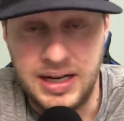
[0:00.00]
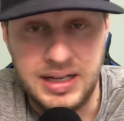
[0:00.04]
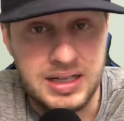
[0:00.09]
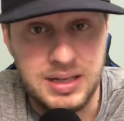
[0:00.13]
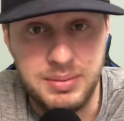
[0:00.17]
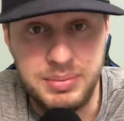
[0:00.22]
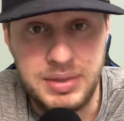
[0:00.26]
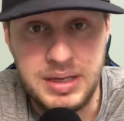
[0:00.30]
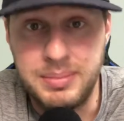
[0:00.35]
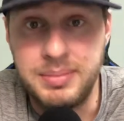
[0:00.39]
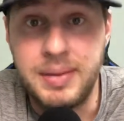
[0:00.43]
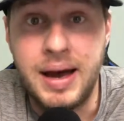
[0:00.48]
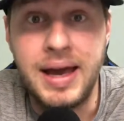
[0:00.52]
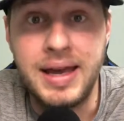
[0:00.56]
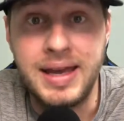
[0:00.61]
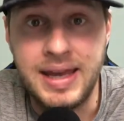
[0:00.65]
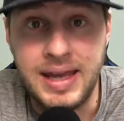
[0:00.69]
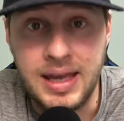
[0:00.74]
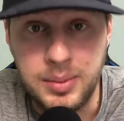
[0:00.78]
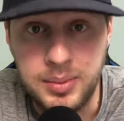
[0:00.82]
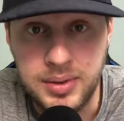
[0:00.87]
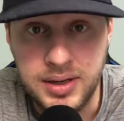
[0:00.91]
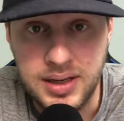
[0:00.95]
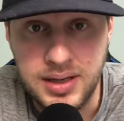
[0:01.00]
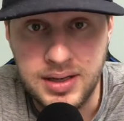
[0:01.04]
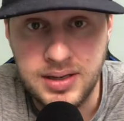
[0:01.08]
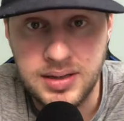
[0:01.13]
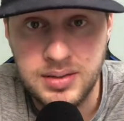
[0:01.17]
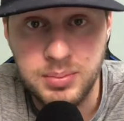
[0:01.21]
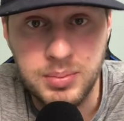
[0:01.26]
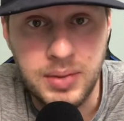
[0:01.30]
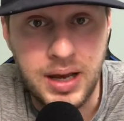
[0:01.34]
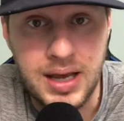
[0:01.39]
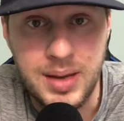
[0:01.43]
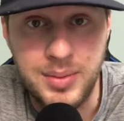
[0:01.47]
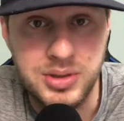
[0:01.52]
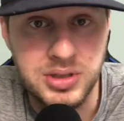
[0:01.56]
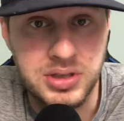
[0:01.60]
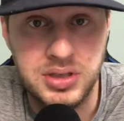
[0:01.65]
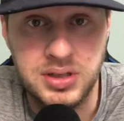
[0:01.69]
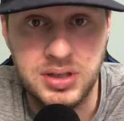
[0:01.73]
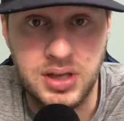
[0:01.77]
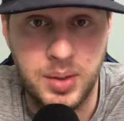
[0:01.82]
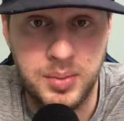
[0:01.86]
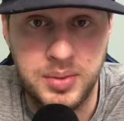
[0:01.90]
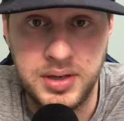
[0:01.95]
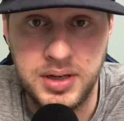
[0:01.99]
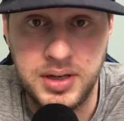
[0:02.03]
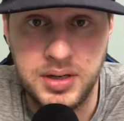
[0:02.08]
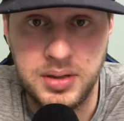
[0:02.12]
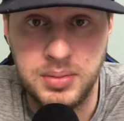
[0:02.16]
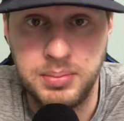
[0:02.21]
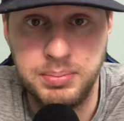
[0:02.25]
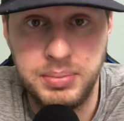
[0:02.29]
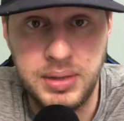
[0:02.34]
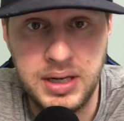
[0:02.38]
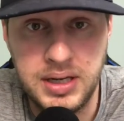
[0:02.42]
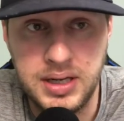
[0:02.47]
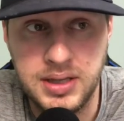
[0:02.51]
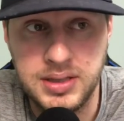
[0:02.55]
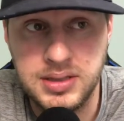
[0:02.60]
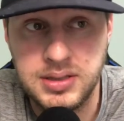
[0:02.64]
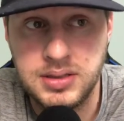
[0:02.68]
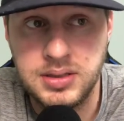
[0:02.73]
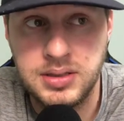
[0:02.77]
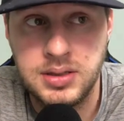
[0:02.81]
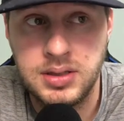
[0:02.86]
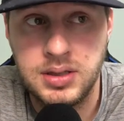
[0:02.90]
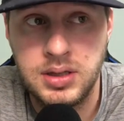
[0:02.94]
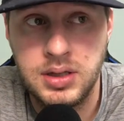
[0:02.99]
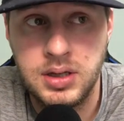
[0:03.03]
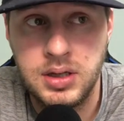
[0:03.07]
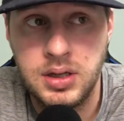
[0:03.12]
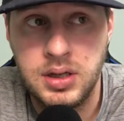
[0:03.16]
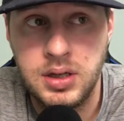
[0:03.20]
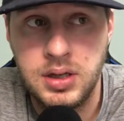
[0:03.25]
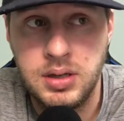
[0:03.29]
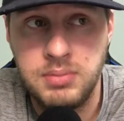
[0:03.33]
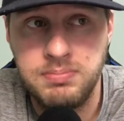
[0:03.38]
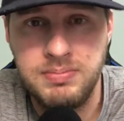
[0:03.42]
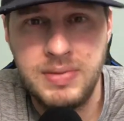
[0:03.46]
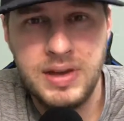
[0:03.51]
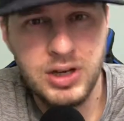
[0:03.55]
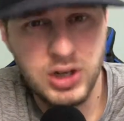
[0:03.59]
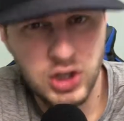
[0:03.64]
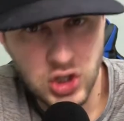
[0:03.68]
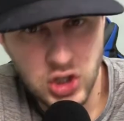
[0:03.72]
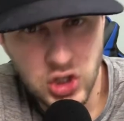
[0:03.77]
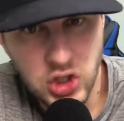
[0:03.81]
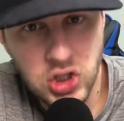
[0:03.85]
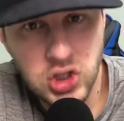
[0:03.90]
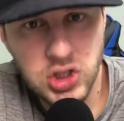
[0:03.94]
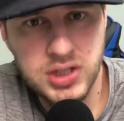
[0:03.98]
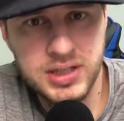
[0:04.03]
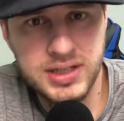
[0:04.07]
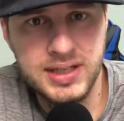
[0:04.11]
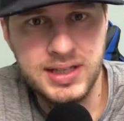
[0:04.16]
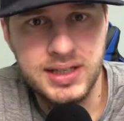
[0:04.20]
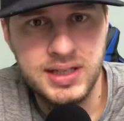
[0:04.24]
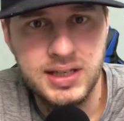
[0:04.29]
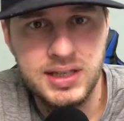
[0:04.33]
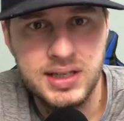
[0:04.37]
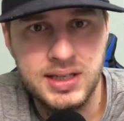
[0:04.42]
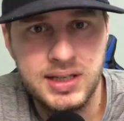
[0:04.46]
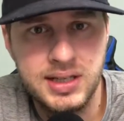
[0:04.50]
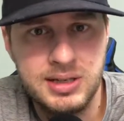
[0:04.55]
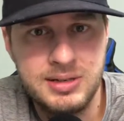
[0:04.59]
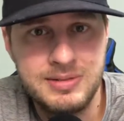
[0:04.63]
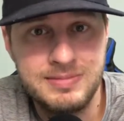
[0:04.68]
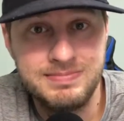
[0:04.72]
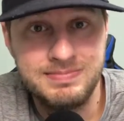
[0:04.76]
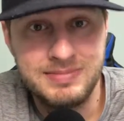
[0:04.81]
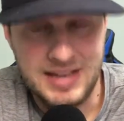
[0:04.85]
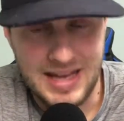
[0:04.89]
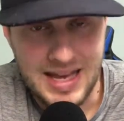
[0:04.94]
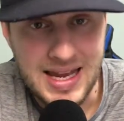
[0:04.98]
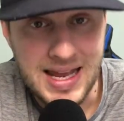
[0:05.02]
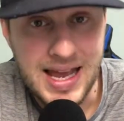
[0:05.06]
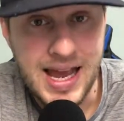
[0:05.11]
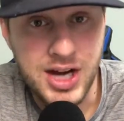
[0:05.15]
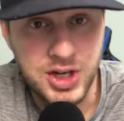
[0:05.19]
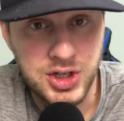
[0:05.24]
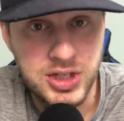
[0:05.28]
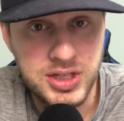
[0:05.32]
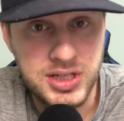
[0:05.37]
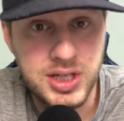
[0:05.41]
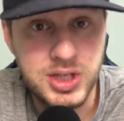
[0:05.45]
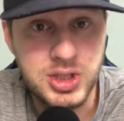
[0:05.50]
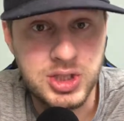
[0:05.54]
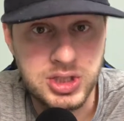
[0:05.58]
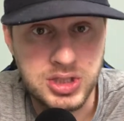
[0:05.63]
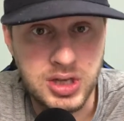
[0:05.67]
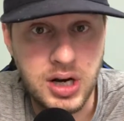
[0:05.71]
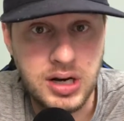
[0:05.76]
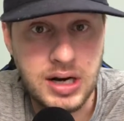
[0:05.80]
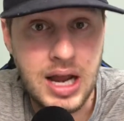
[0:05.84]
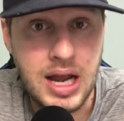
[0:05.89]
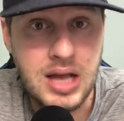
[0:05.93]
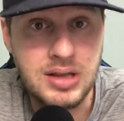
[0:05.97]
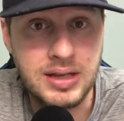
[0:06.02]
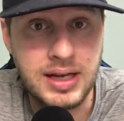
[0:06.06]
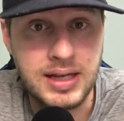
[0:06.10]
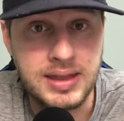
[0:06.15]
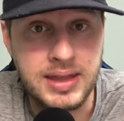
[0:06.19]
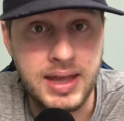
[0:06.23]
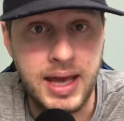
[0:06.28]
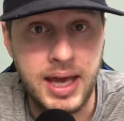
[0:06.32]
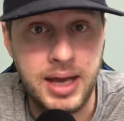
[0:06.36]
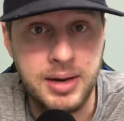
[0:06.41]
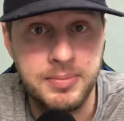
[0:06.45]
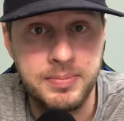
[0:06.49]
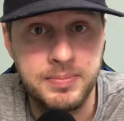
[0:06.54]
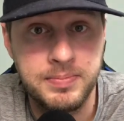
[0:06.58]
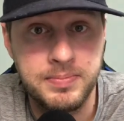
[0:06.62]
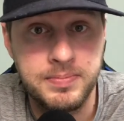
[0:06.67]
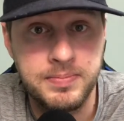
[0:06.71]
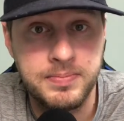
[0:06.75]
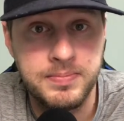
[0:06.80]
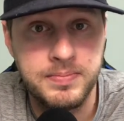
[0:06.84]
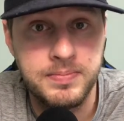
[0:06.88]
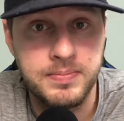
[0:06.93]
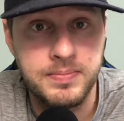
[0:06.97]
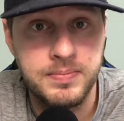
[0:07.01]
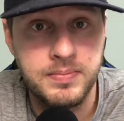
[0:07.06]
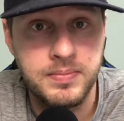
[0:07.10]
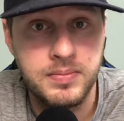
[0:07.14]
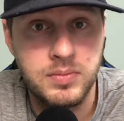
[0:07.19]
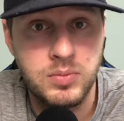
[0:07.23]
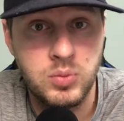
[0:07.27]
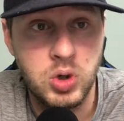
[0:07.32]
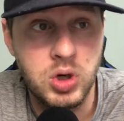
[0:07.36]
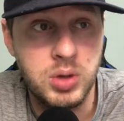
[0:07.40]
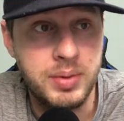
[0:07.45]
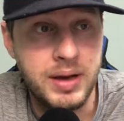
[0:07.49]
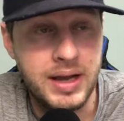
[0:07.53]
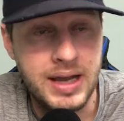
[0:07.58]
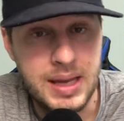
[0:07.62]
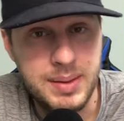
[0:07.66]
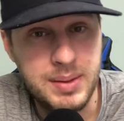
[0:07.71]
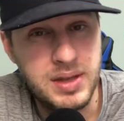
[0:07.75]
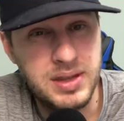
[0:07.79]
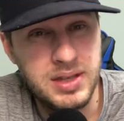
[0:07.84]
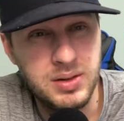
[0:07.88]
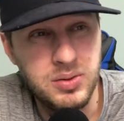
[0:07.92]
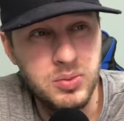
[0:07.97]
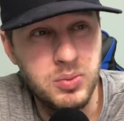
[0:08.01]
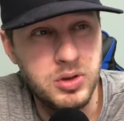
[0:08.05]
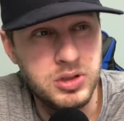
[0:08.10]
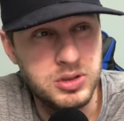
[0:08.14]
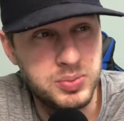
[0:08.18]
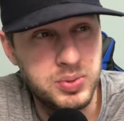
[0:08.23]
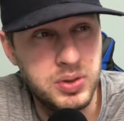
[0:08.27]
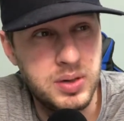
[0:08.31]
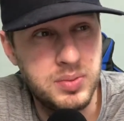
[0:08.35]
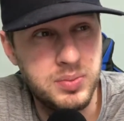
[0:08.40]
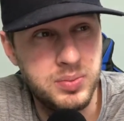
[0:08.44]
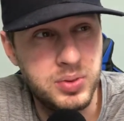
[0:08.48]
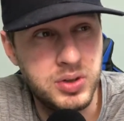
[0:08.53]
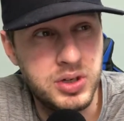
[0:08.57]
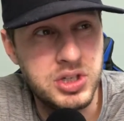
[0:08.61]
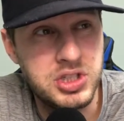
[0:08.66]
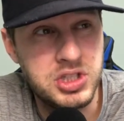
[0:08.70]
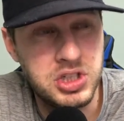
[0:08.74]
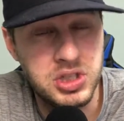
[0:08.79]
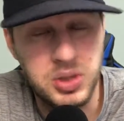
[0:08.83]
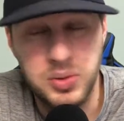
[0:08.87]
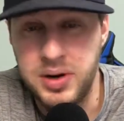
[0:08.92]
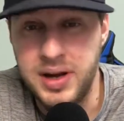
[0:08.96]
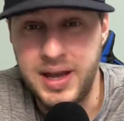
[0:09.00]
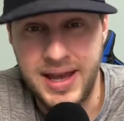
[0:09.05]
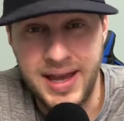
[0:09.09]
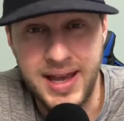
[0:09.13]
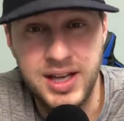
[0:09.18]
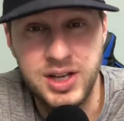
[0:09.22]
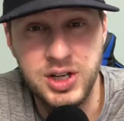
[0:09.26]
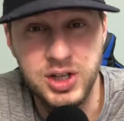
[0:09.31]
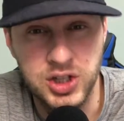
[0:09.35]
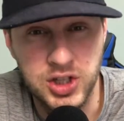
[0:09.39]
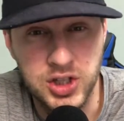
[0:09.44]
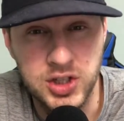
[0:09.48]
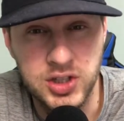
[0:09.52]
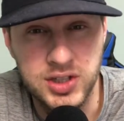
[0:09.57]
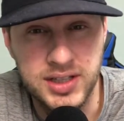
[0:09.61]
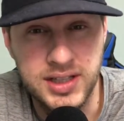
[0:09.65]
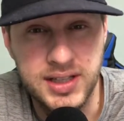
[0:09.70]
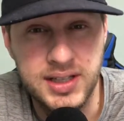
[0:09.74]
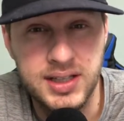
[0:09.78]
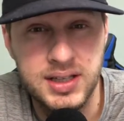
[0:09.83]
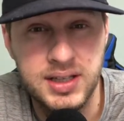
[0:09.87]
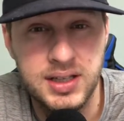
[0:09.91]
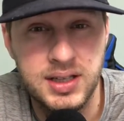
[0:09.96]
beat Miami. Miami's going to come in here and beat us. And early, it actually did start out like that. Where Miami, I think, I'm pretty sure they were ahead early,